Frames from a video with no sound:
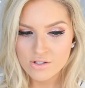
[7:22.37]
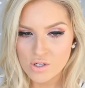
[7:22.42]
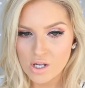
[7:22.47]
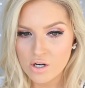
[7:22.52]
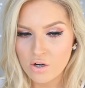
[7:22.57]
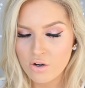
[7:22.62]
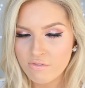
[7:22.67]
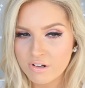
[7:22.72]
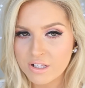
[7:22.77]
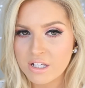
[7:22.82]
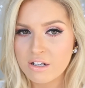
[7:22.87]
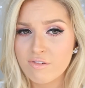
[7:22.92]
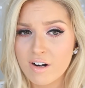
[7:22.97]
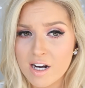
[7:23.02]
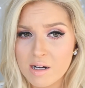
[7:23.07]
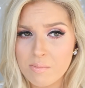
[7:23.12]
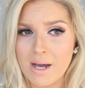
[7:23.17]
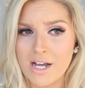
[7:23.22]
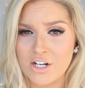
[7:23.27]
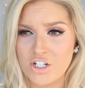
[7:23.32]
So I don't really
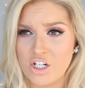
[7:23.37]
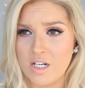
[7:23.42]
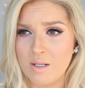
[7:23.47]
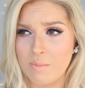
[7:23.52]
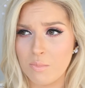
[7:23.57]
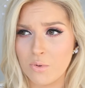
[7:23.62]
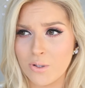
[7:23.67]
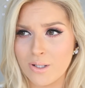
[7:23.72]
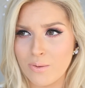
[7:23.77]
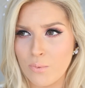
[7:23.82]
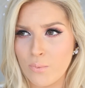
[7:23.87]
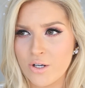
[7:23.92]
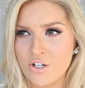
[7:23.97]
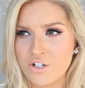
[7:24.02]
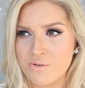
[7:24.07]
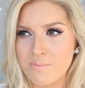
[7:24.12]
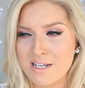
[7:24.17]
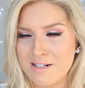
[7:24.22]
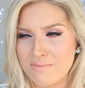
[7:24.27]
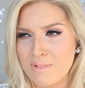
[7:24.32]
read much anymore,
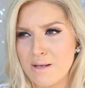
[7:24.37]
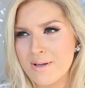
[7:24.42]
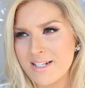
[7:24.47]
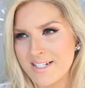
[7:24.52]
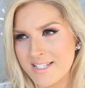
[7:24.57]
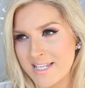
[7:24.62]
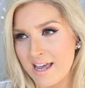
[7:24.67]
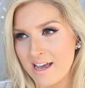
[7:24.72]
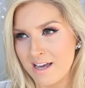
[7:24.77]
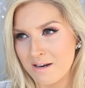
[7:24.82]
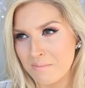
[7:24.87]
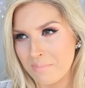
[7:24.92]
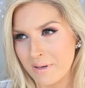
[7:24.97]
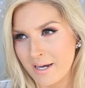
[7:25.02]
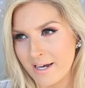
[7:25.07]
which makes me a bit sad,